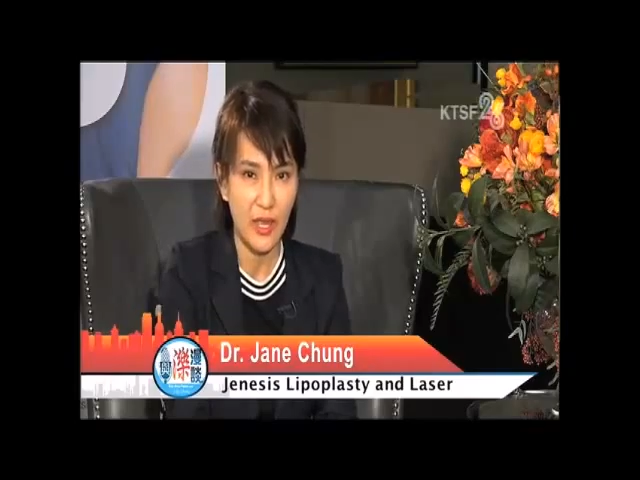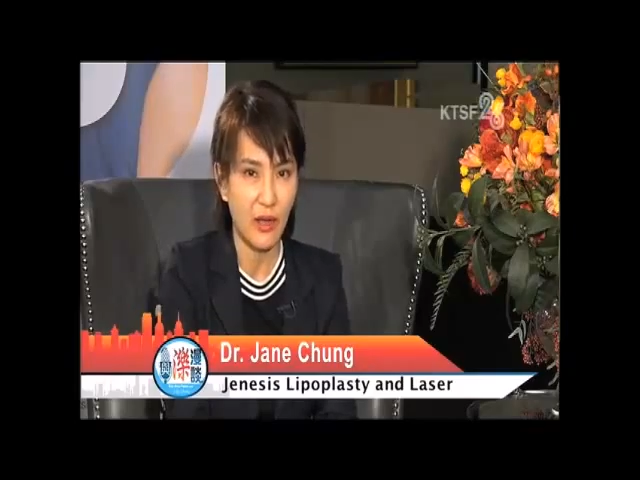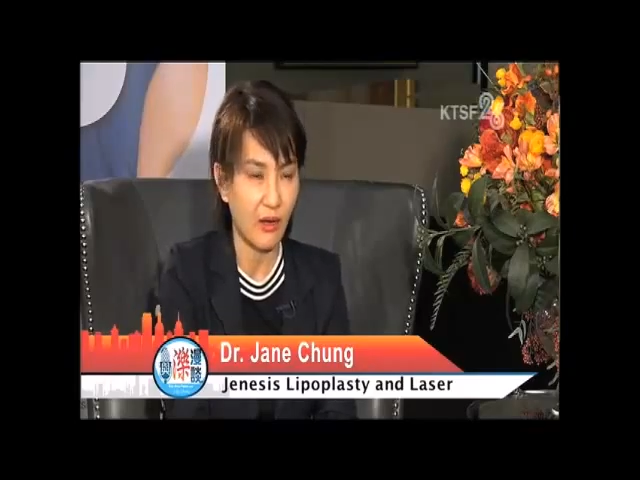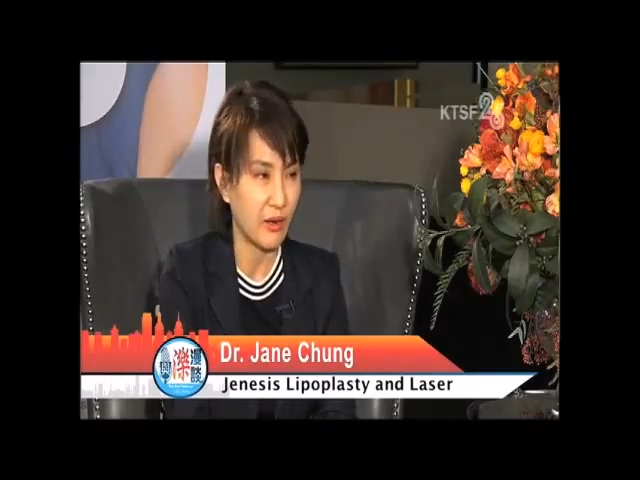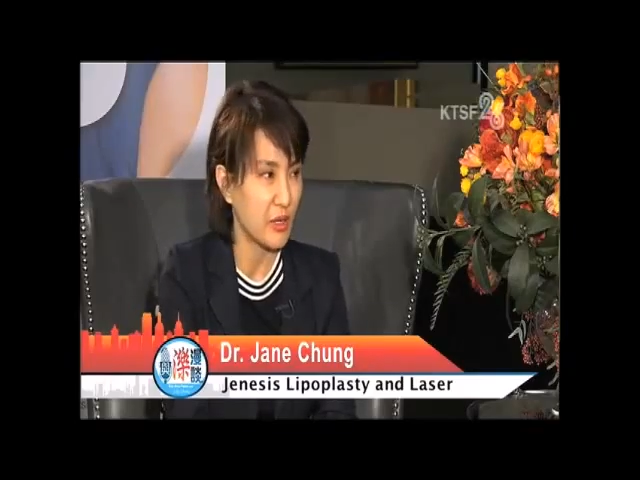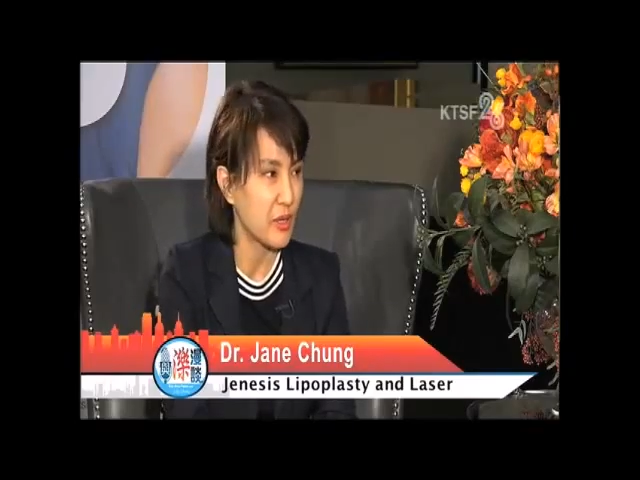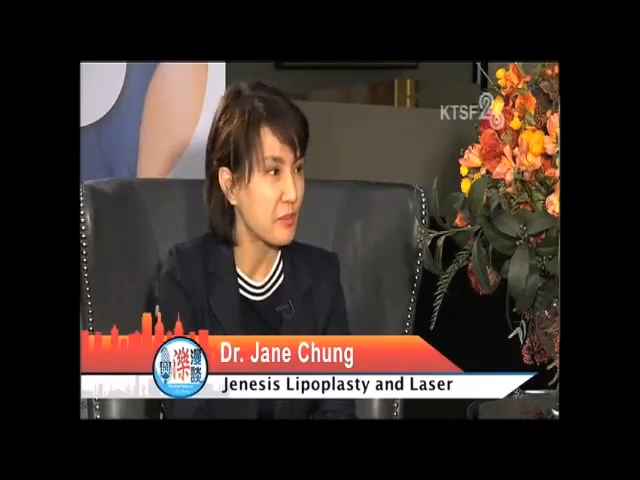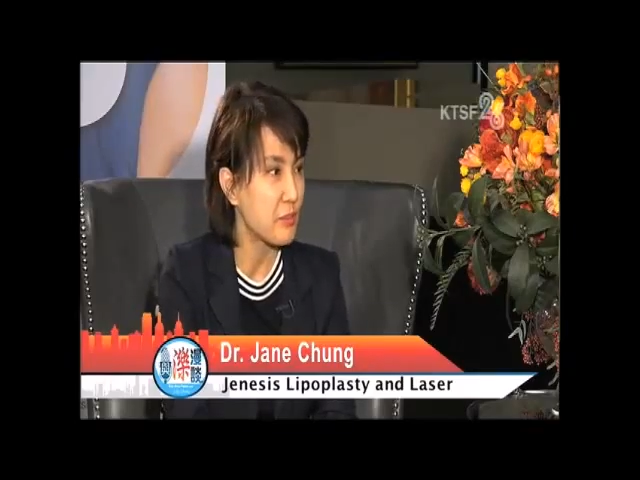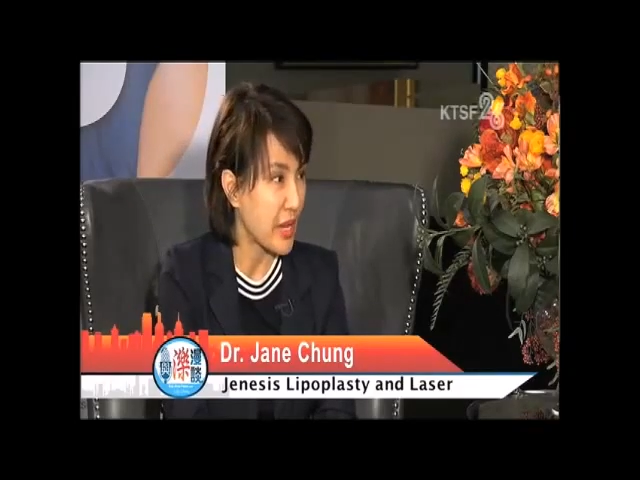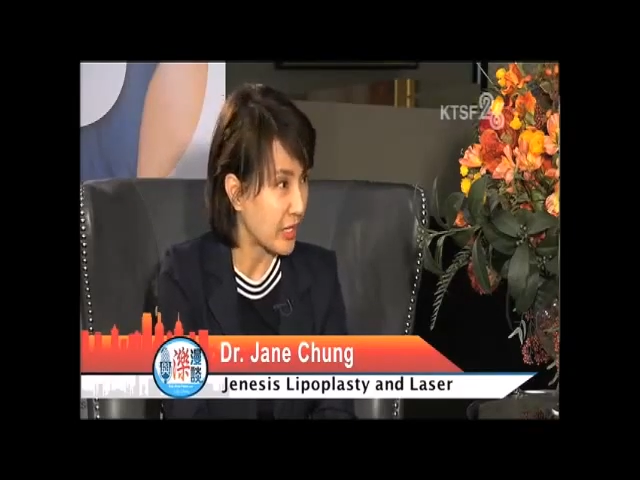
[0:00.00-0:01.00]
are
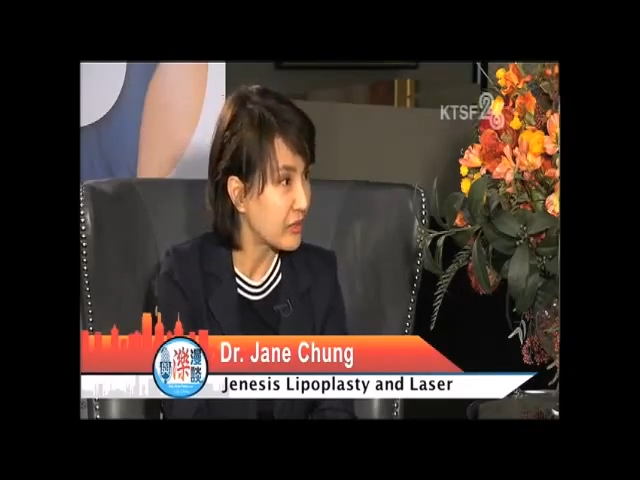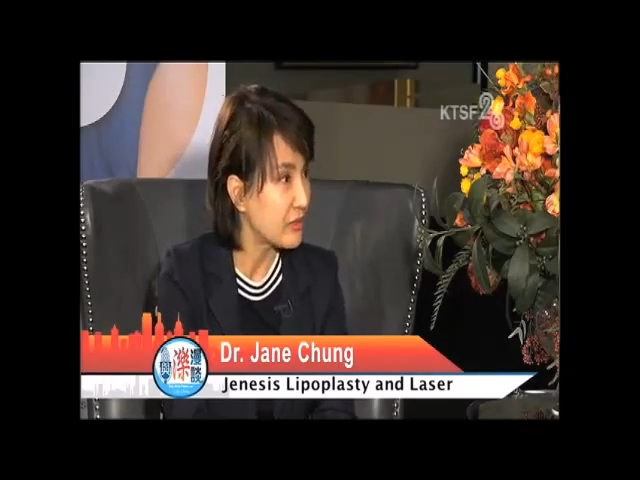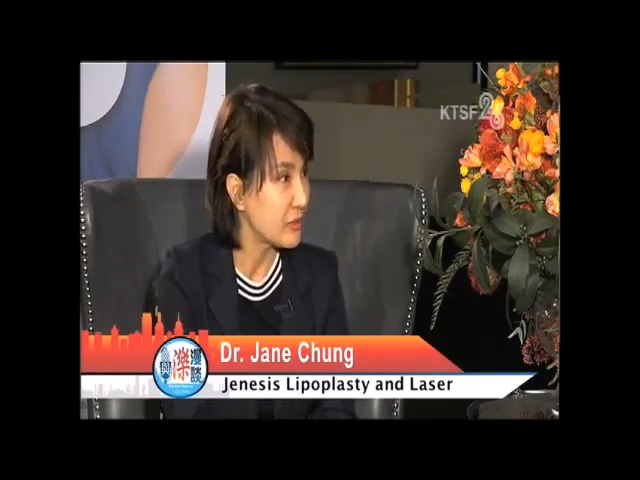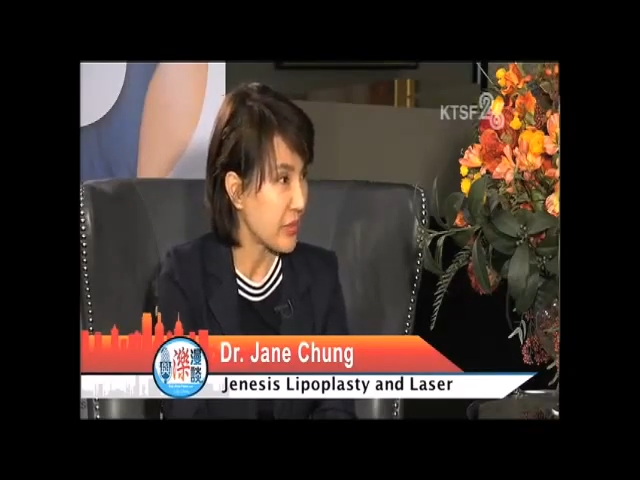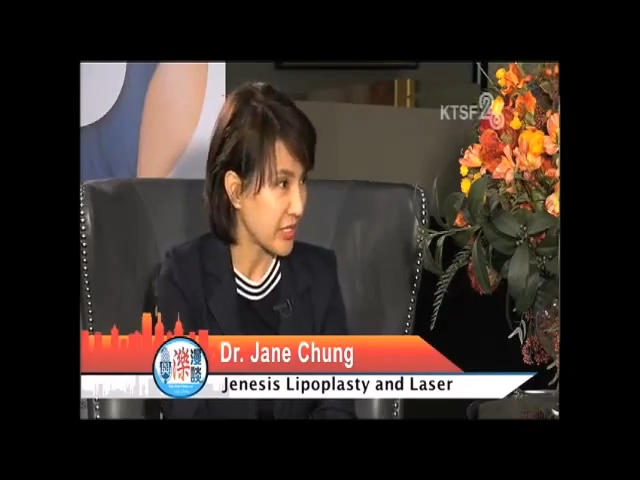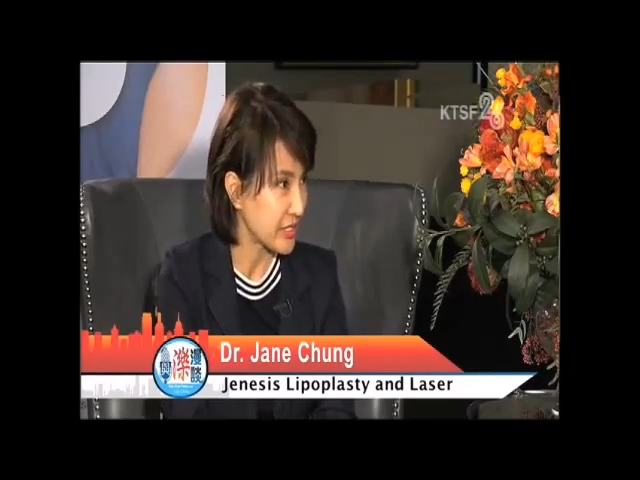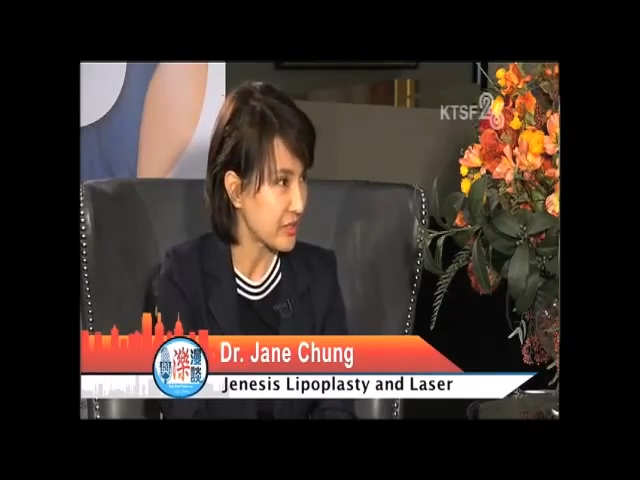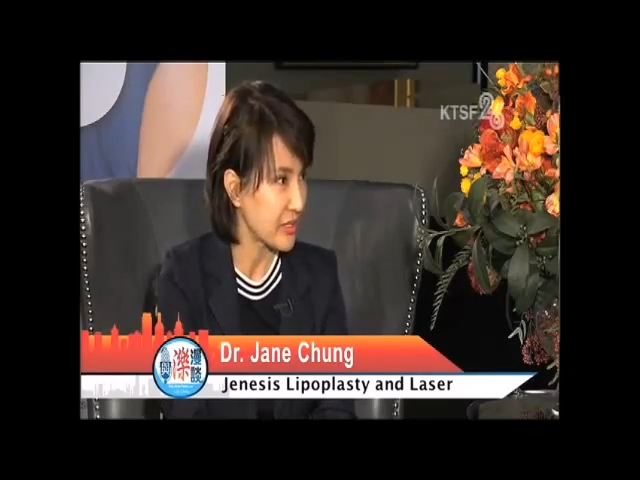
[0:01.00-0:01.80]
male patients.